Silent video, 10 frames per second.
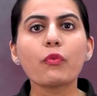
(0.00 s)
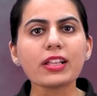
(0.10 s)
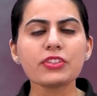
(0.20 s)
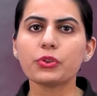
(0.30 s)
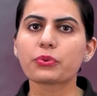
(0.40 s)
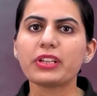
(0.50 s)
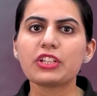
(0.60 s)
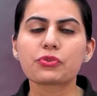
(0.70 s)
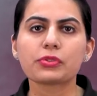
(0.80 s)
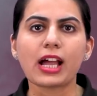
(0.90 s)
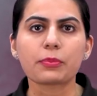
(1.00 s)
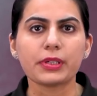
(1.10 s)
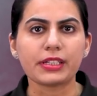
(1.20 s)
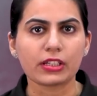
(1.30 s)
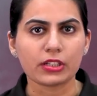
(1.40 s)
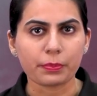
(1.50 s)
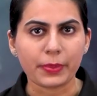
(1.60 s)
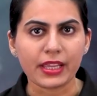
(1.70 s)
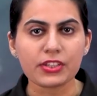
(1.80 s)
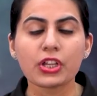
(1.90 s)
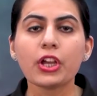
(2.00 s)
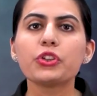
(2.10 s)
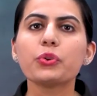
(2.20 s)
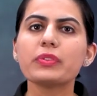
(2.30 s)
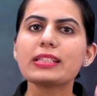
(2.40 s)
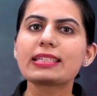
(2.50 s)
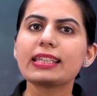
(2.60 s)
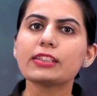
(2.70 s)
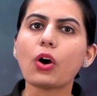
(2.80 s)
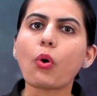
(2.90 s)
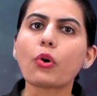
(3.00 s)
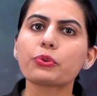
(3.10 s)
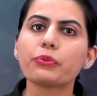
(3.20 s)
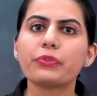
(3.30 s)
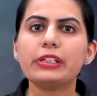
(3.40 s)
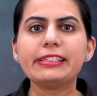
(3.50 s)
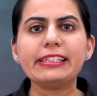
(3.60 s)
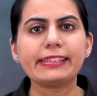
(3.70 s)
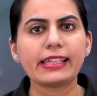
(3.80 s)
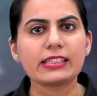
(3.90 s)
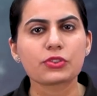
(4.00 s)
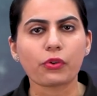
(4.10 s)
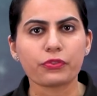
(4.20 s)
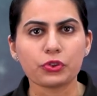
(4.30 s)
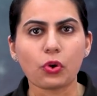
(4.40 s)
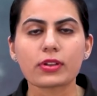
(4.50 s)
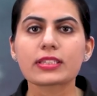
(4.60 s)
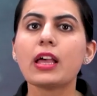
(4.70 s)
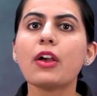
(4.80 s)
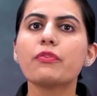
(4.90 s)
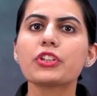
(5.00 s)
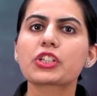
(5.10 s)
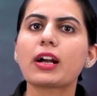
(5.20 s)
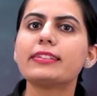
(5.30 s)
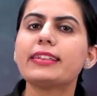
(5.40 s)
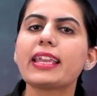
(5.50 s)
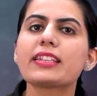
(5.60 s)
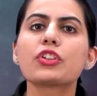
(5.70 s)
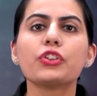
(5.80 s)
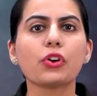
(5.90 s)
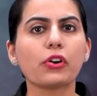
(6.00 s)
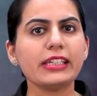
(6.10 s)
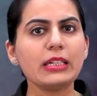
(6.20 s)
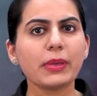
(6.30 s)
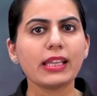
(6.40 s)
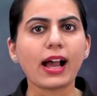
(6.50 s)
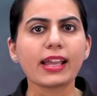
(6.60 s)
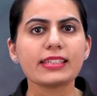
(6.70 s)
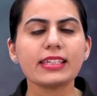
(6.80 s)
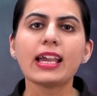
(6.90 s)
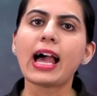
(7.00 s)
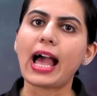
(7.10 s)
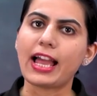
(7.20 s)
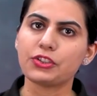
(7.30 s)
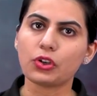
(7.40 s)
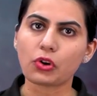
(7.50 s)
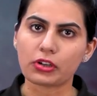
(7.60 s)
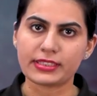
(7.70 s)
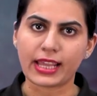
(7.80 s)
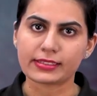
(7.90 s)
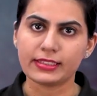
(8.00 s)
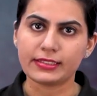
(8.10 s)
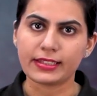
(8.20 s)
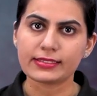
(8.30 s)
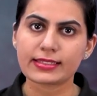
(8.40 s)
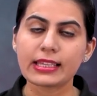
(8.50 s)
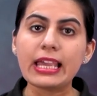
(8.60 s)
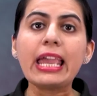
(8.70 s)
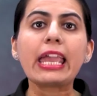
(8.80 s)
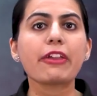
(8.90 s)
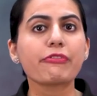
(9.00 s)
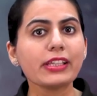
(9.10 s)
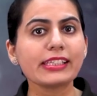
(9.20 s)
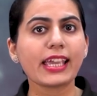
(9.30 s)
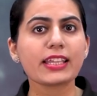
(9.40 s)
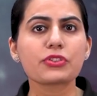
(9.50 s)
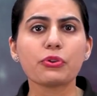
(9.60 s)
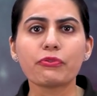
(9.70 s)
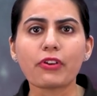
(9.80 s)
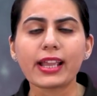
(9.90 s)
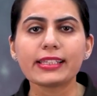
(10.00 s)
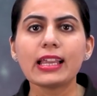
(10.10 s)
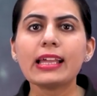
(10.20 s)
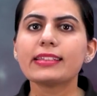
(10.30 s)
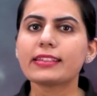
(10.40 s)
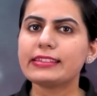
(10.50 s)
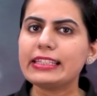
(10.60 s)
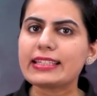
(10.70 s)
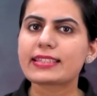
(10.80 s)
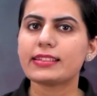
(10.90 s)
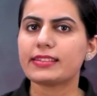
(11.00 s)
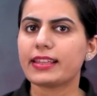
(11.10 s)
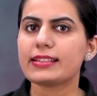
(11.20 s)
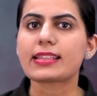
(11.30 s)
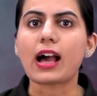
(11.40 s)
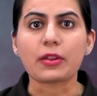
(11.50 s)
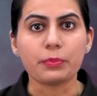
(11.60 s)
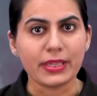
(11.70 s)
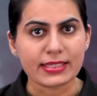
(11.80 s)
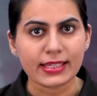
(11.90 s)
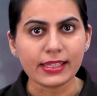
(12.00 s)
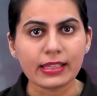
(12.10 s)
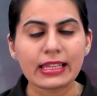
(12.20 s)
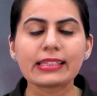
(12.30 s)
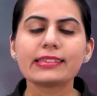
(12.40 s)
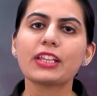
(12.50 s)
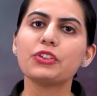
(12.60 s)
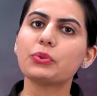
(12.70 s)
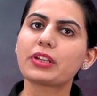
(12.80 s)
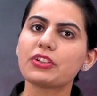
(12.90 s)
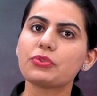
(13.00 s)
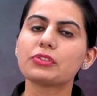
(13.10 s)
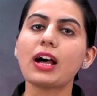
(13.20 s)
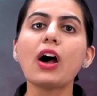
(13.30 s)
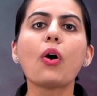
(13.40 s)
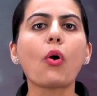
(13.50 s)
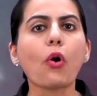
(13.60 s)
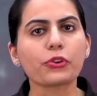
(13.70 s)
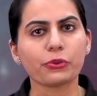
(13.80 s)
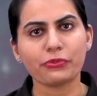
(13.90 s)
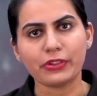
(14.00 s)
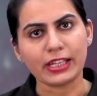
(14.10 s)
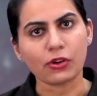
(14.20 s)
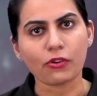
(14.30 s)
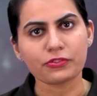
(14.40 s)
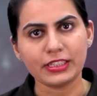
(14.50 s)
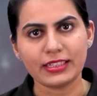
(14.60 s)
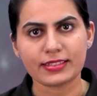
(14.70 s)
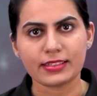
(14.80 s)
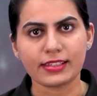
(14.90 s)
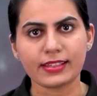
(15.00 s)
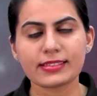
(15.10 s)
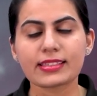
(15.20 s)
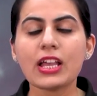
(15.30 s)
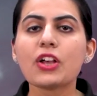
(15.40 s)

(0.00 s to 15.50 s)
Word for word: Once you reach to that particular page, you will see the autofill details of yours which contains your email ID and your contact details. If in case you find that these details are missing, then you can do the autofilling of these details.